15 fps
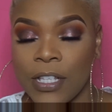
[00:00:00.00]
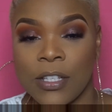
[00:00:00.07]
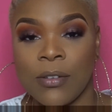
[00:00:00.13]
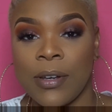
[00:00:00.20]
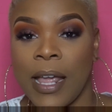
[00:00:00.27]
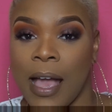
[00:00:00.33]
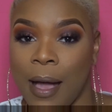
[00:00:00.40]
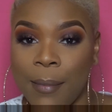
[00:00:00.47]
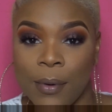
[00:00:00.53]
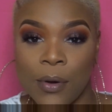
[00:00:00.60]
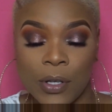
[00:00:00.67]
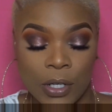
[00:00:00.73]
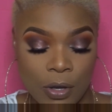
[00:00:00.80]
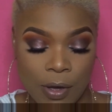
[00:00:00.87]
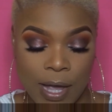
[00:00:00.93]
So now I'm
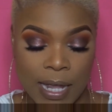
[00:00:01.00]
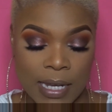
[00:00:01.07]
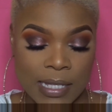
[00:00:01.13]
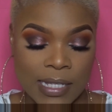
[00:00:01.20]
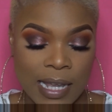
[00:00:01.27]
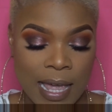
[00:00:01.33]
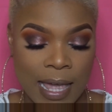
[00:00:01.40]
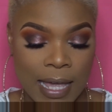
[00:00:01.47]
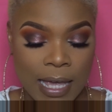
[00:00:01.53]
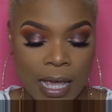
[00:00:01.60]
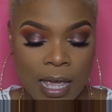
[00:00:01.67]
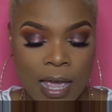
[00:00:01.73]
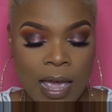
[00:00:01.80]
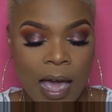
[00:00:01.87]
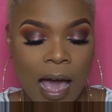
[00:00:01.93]
going to go ahead and take
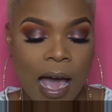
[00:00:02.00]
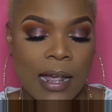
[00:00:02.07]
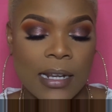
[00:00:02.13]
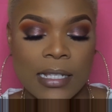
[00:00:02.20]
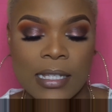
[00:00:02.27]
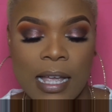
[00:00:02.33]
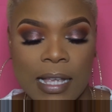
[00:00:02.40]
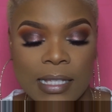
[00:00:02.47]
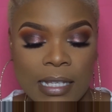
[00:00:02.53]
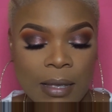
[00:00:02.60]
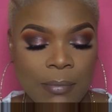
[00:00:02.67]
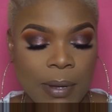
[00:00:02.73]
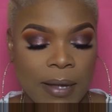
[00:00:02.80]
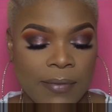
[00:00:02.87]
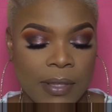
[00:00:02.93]
Anastasia
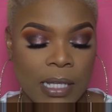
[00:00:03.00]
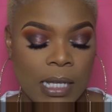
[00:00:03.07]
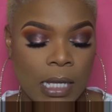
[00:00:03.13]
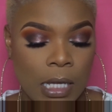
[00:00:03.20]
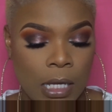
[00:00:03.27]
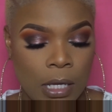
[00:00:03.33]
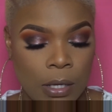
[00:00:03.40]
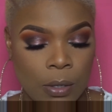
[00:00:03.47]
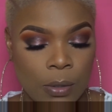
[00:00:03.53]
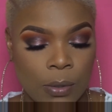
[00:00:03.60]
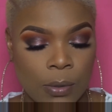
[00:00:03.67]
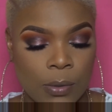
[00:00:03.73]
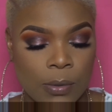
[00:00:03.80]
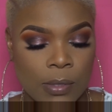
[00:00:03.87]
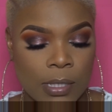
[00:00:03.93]
Beverly
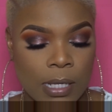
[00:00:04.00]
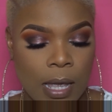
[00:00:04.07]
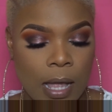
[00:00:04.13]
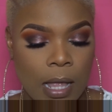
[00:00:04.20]
Hills